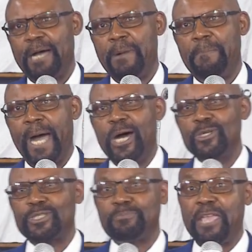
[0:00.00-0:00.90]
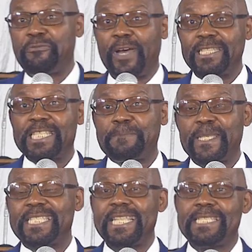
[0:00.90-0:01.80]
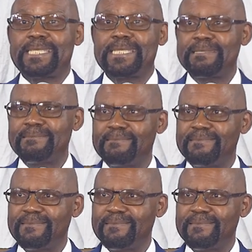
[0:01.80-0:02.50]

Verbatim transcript: I'm about my father's business.